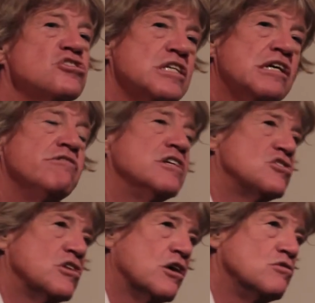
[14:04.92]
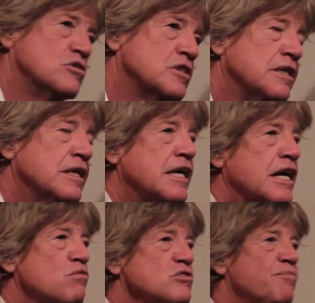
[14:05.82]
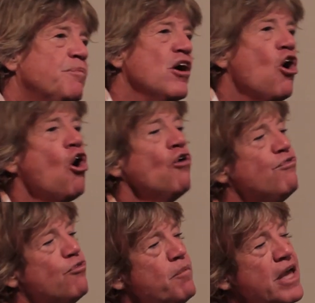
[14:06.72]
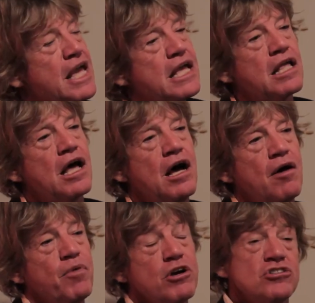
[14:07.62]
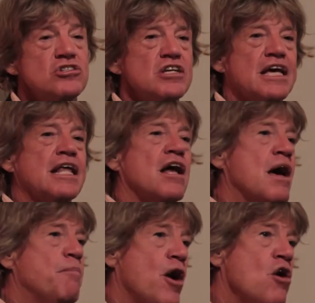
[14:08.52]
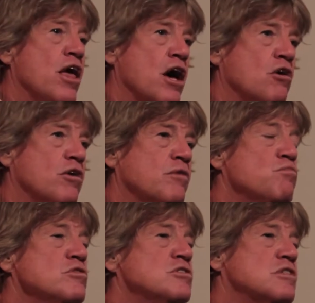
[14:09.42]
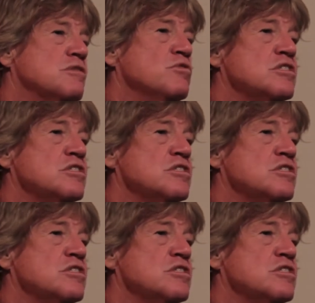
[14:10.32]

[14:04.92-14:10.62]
serious note, it was a bit odd for me because as a kid I had polio and was